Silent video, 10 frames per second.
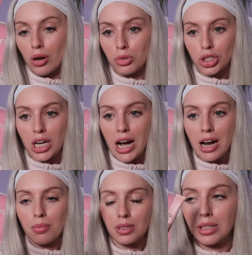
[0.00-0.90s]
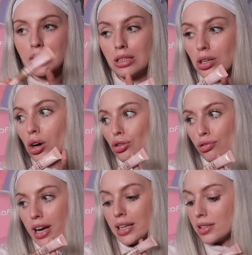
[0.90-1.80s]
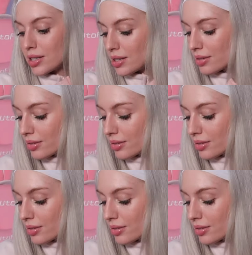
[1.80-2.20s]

got much time, these are great.